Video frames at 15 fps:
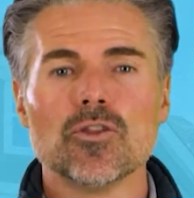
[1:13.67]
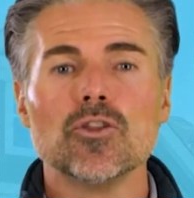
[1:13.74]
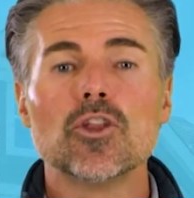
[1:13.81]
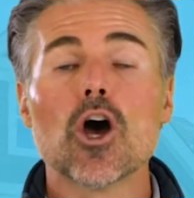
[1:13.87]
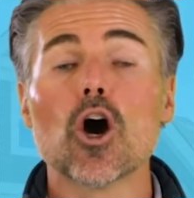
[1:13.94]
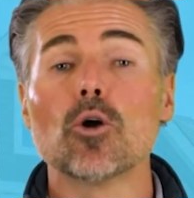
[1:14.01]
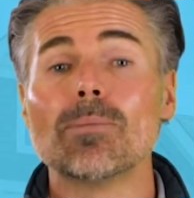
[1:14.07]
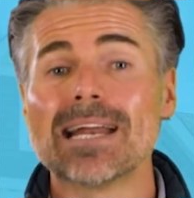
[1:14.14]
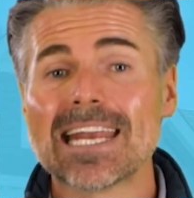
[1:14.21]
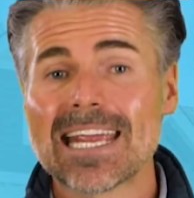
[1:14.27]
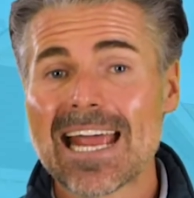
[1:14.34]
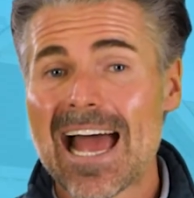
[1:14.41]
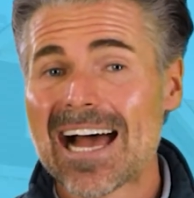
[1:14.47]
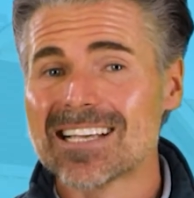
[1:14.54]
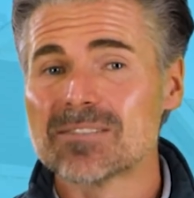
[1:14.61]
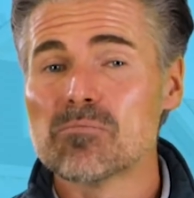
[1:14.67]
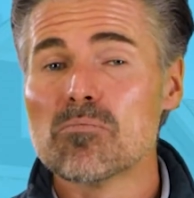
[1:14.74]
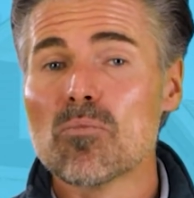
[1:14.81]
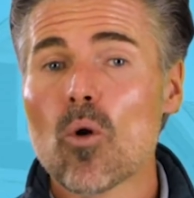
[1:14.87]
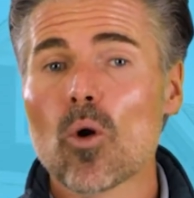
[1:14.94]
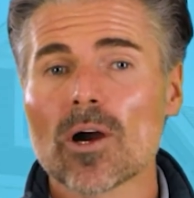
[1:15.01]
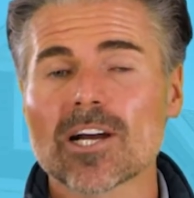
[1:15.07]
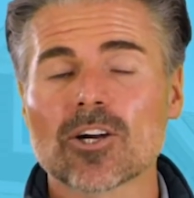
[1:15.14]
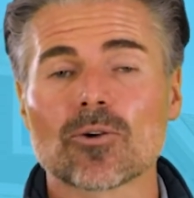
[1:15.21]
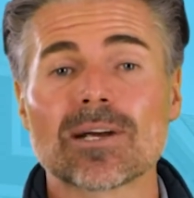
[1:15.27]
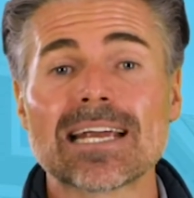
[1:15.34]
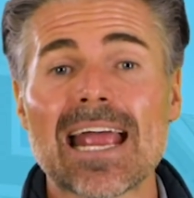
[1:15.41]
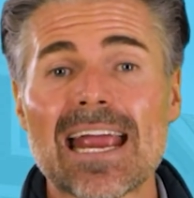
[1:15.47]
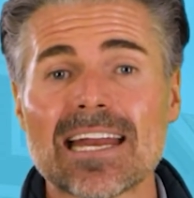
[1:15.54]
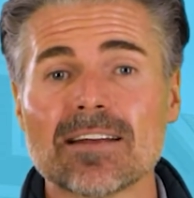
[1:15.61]
Nobody has more
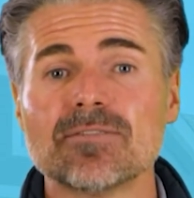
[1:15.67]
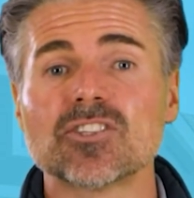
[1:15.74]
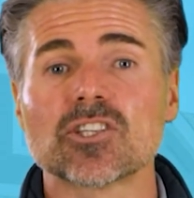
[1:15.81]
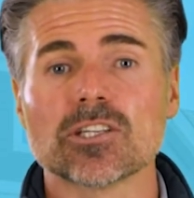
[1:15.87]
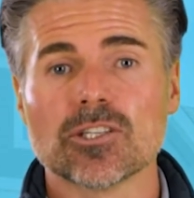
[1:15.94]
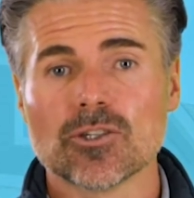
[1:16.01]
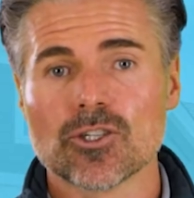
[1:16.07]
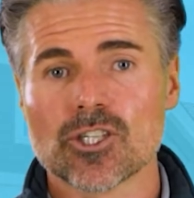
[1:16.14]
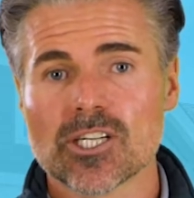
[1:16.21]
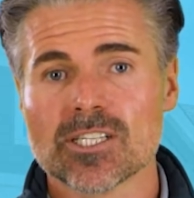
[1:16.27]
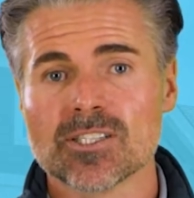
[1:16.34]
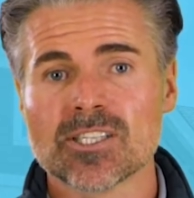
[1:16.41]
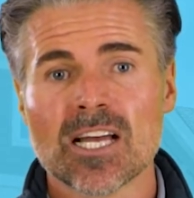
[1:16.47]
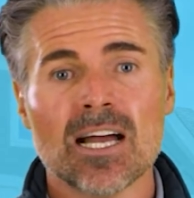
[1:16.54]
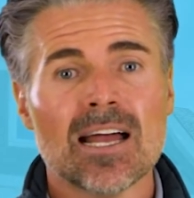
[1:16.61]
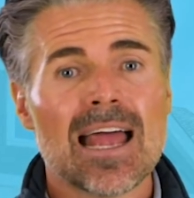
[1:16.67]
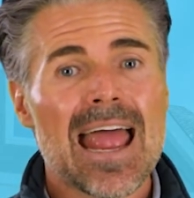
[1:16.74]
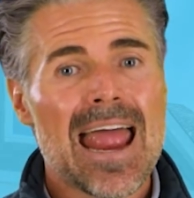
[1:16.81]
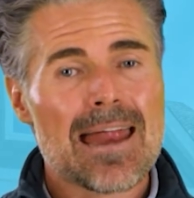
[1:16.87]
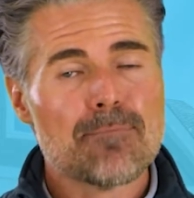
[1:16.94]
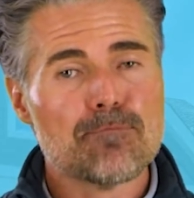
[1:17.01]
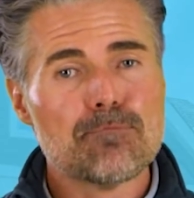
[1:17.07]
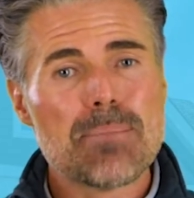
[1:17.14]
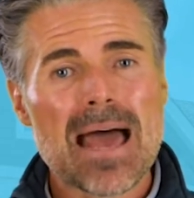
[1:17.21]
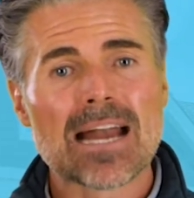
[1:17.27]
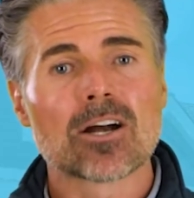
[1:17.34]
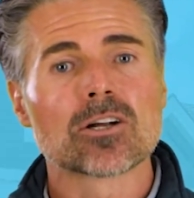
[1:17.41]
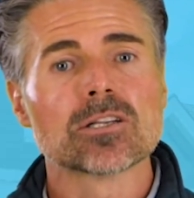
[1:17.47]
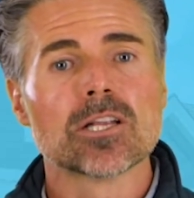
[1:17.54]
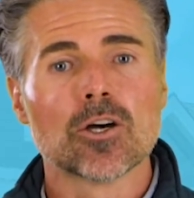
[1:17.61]
creative solutions and
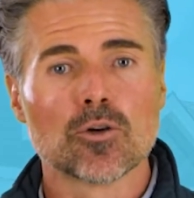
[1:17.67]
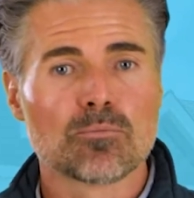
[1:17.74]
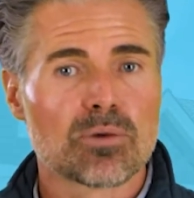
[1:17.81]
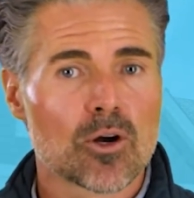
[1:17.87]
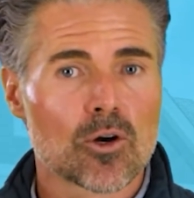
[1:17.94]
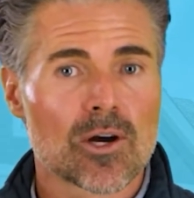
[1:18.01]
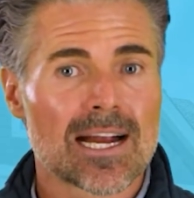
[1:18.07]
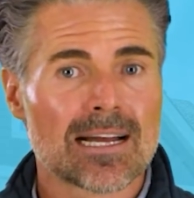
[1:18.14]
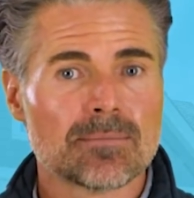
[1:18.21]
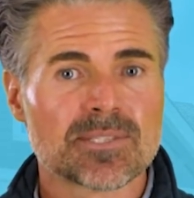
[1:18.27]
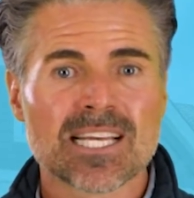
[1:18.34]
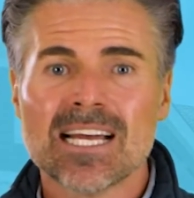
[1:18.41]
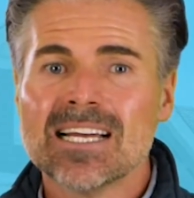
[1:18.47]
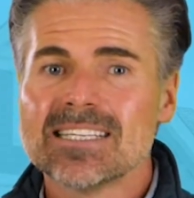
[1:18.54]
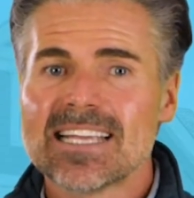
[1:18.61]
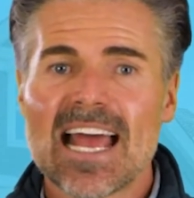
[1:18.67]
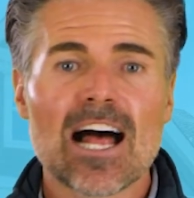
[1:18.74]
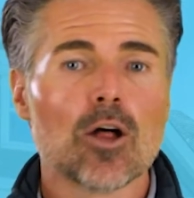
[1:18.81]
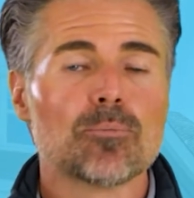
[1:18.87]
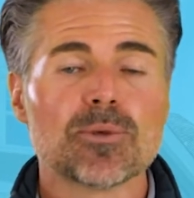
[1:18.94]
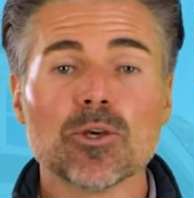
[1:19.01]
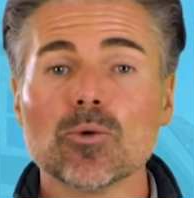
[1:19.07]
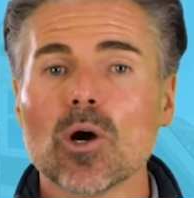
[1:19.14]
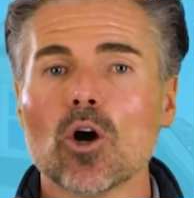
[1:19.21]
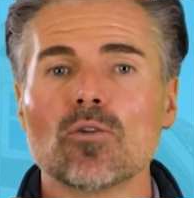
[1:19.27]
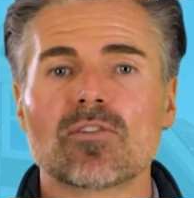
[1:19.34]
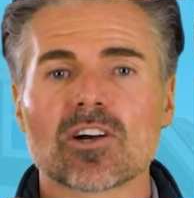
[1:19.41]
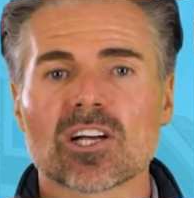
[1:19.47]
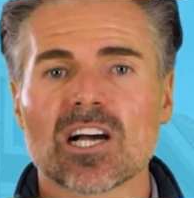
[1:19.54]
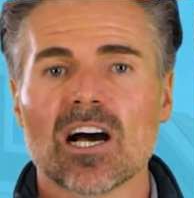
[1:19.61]
better loan programs to help you
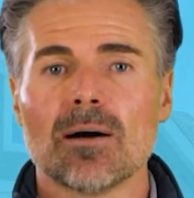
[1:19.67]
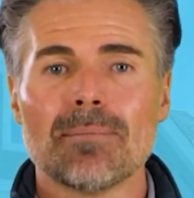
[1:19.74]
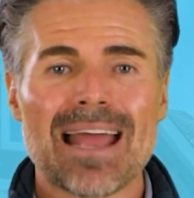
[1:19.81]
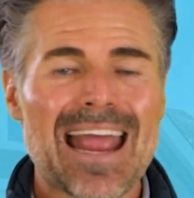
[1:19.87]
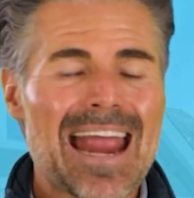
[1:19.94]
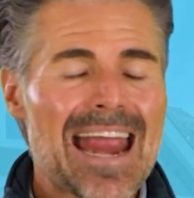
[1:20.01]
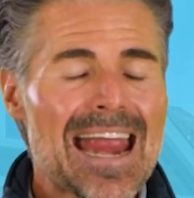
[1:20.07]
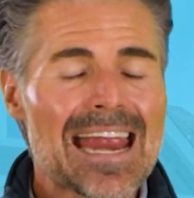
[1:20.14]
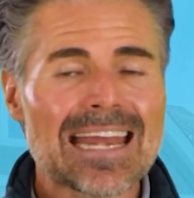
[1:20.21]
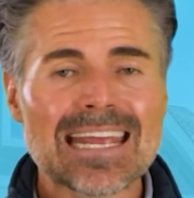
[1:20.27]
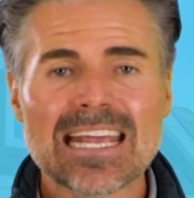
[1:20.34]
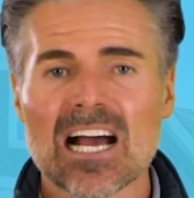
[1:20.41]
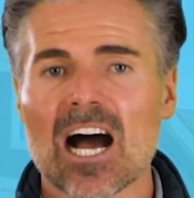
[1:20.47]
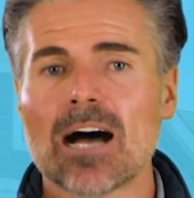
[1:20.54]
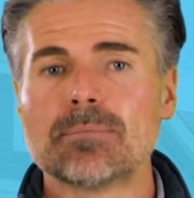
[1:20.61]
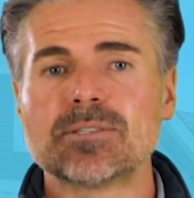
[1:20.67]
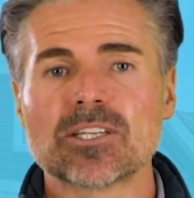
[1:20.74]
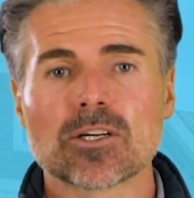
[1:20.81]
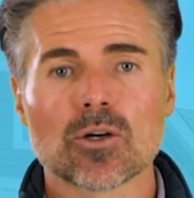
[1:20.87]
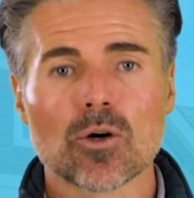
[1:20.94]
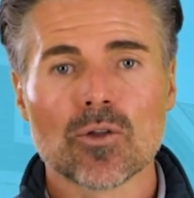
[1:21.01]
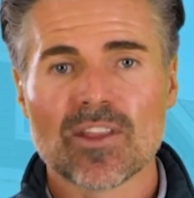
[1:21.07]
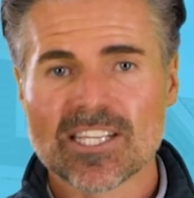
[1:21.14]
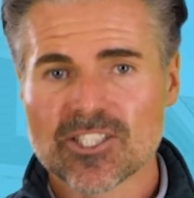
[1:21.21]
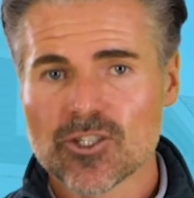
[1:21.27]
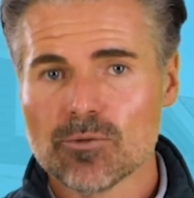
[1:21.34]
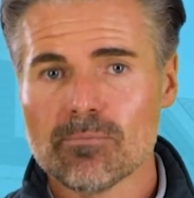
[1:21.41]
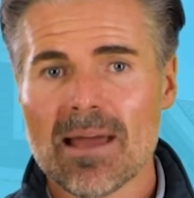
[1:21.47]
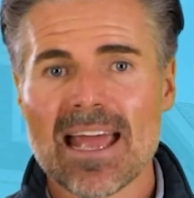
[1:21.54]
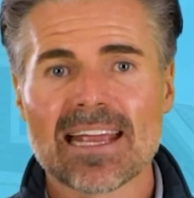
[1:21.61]
overcome any obstacle that
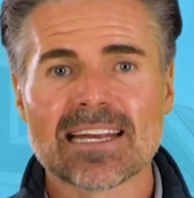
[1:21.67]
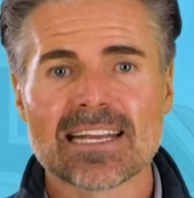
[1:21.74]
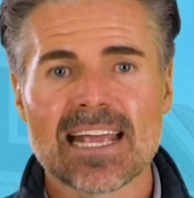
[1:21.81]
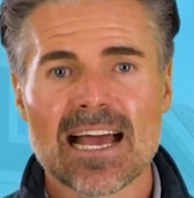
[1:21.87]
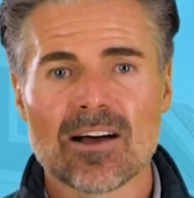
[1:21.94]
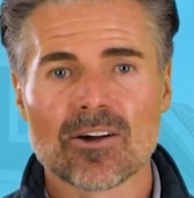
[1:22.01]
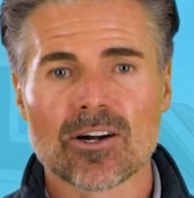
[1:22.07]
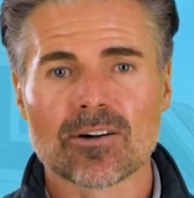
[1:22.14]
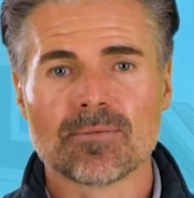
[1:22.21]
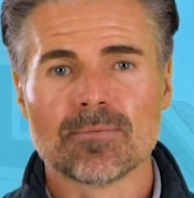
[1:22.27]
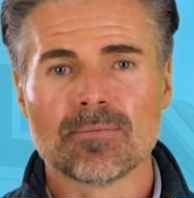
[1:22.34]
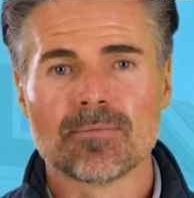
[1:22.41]
you may encounter.